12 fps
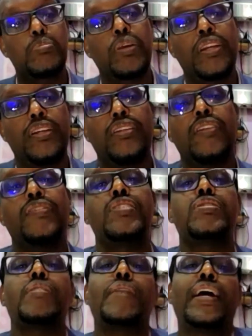period of the
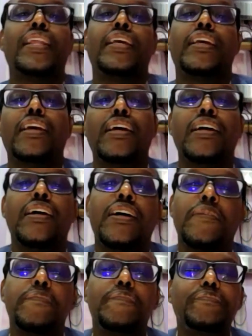Somali.
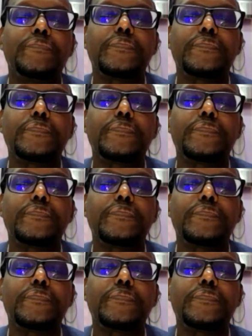But